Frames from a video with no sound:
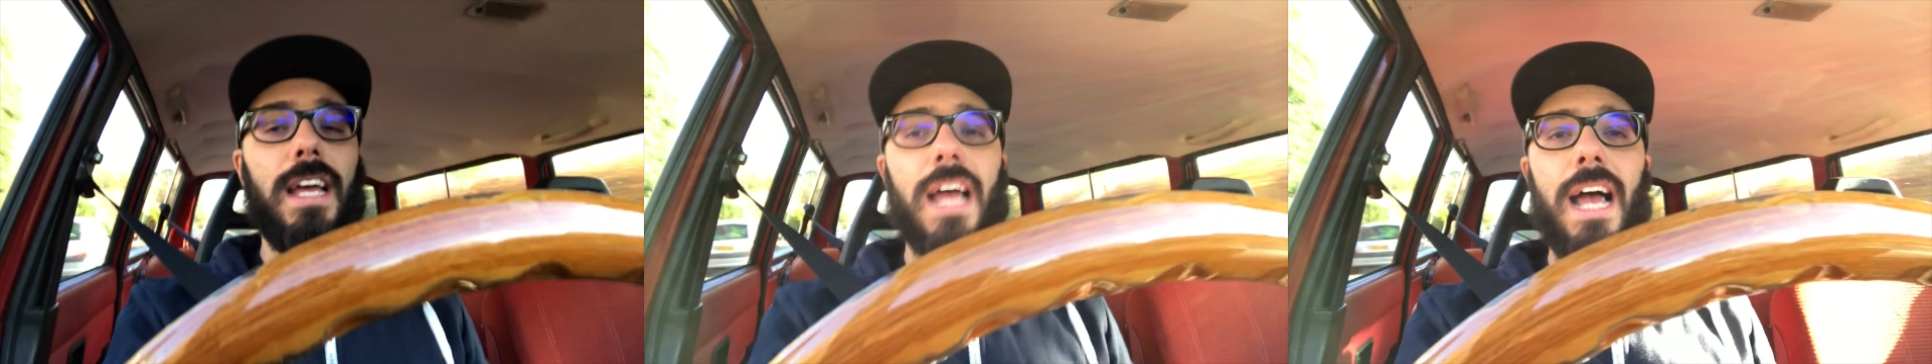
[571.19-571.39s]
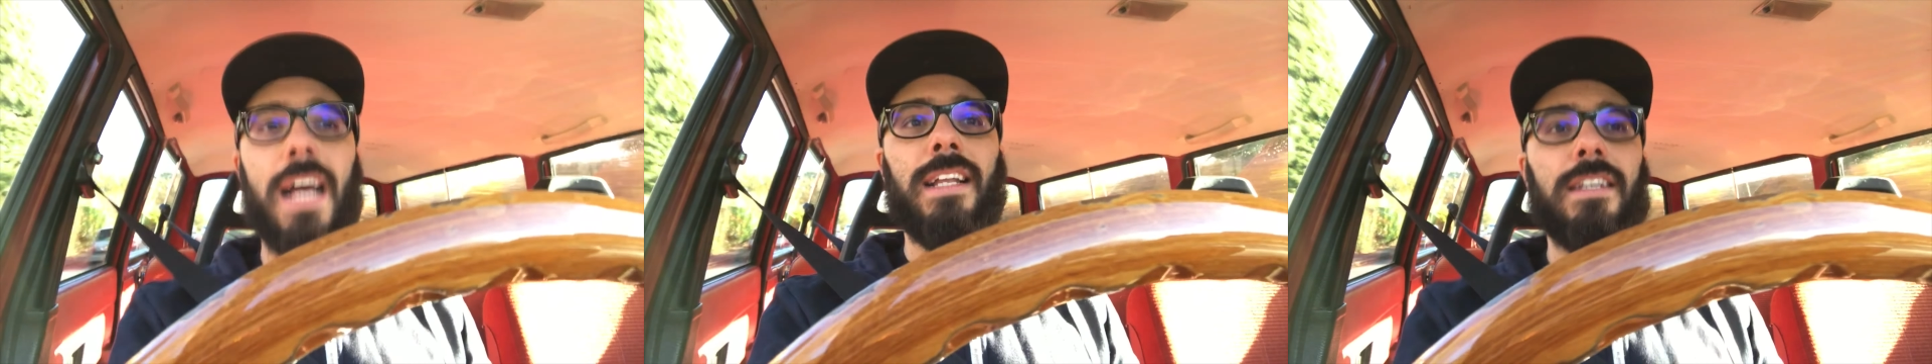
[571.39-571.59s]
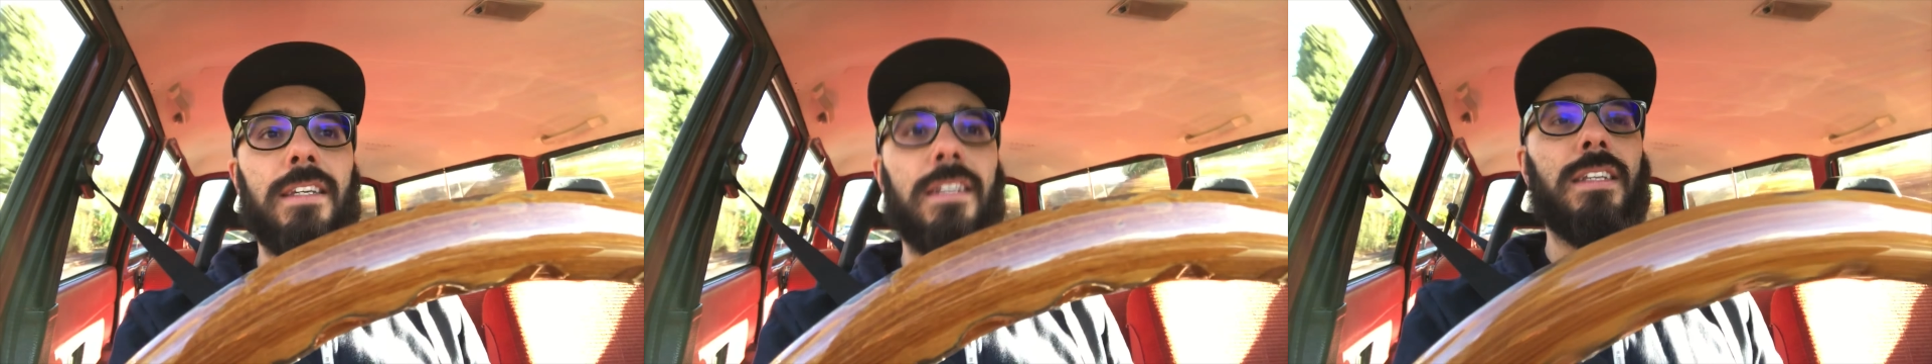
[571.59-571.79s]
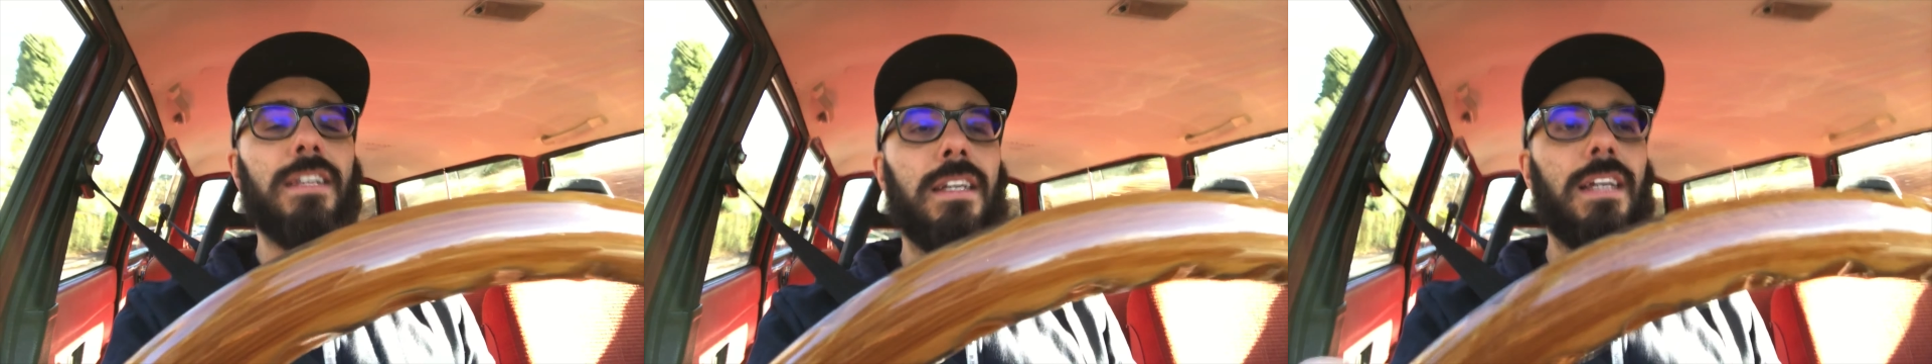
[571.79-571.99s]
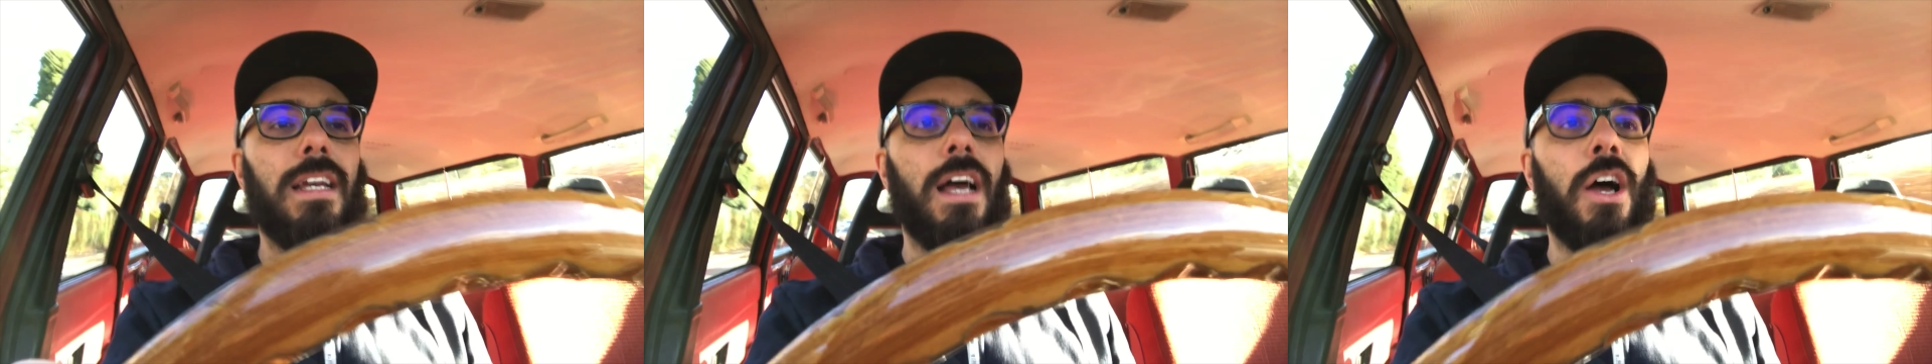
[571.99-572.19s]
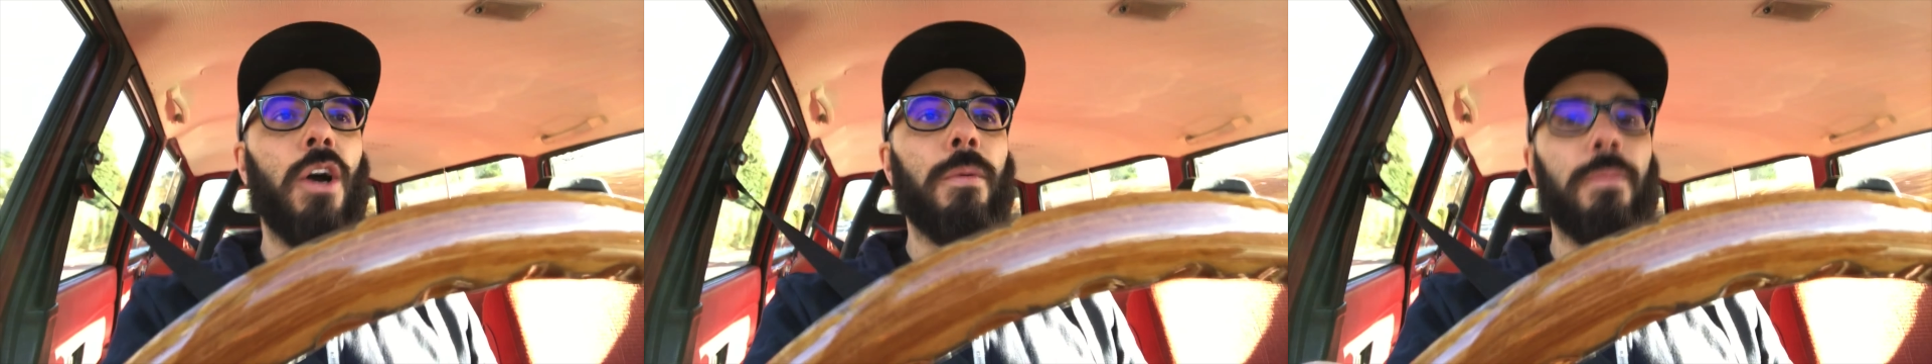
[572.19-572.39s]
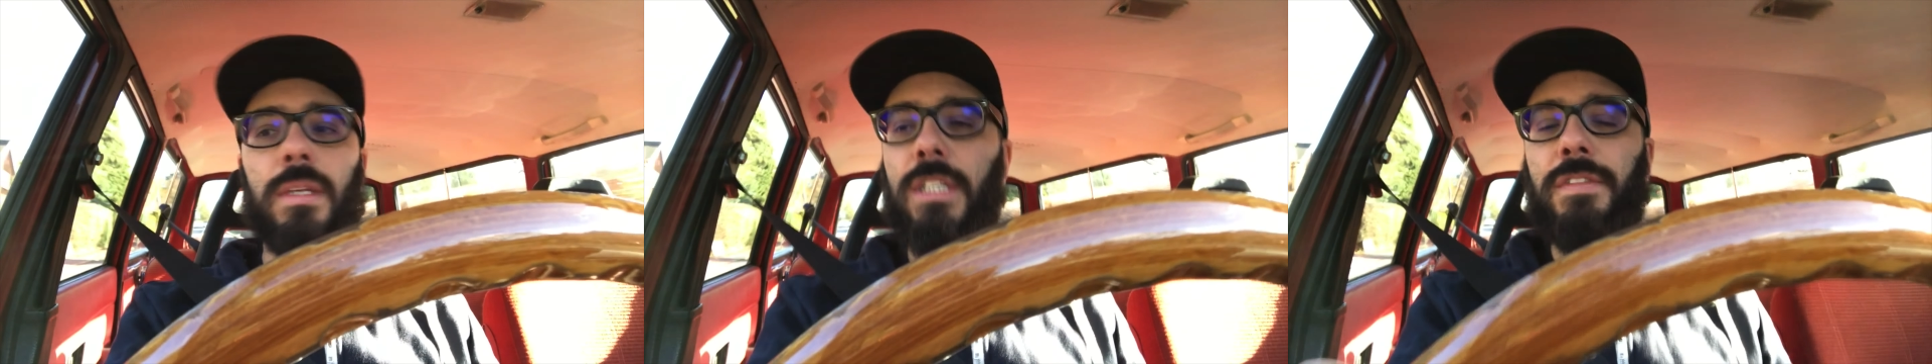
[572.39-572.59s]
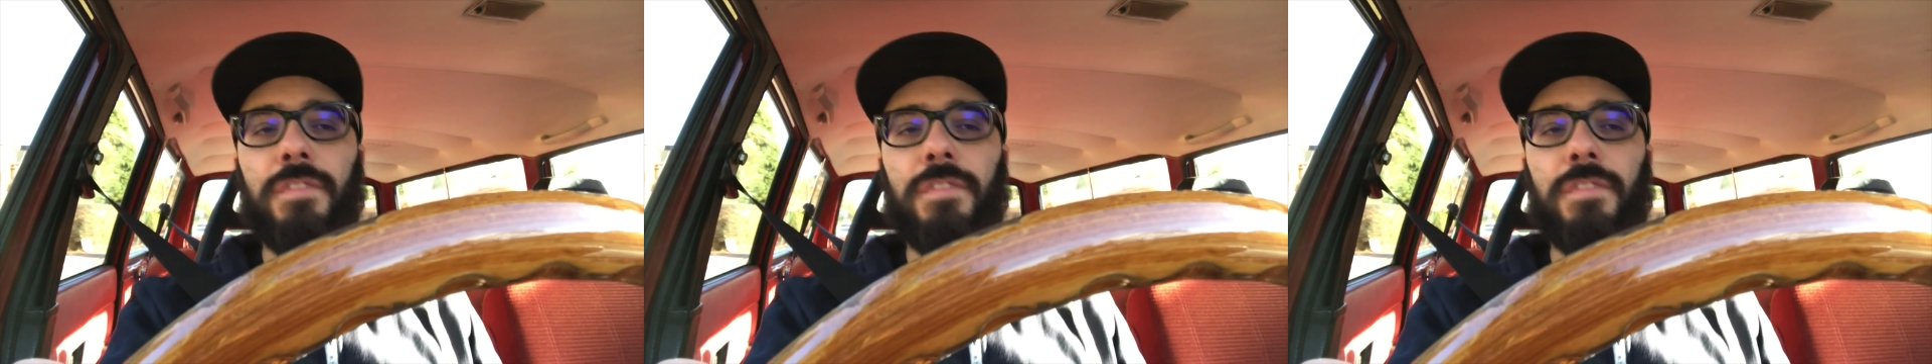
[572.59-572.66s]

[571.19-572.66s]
and I hope this